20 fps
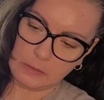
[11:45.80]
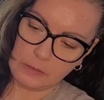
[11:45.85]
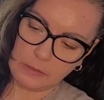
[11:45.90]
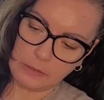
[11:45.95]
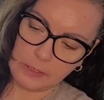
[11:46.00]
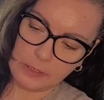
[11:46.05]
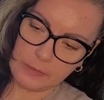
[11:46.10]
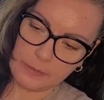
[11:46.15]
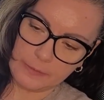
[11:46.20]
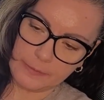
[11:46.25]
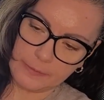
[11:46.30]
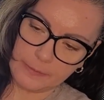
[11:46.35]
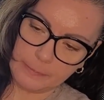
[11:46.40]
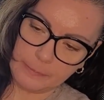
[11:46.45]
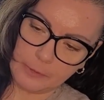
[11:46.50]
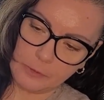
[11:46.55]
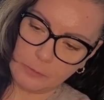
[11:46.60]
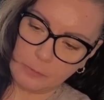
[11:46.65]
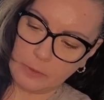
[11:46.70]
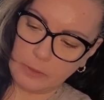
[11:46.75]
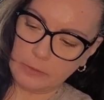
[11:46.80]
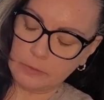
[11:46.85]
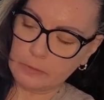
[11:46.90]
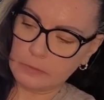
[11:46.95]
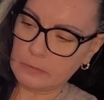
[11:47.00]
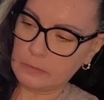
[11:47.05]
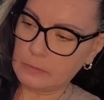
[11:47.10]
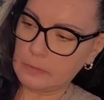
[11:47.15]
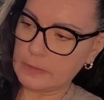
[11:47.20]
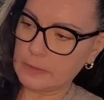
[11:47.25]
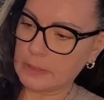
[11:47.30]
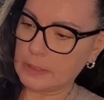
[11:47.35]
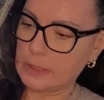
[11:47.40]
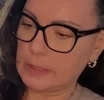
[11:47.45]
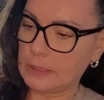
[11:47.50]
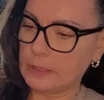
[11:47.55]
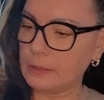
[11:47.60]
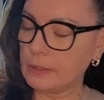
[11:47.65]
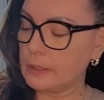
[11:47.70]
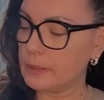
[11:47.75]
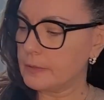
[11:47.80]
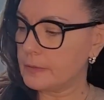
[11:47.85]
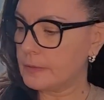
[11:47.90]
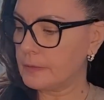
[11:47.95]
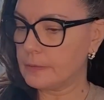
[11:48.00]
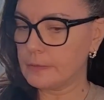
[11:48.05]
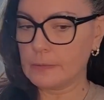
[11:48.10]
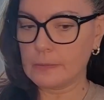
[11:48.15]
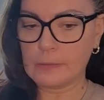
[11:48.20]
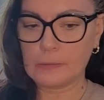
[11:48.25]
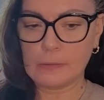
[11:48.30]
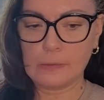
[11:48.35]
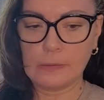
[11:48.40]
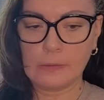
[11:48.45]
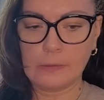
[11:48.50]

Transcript: think this is much better because I can at least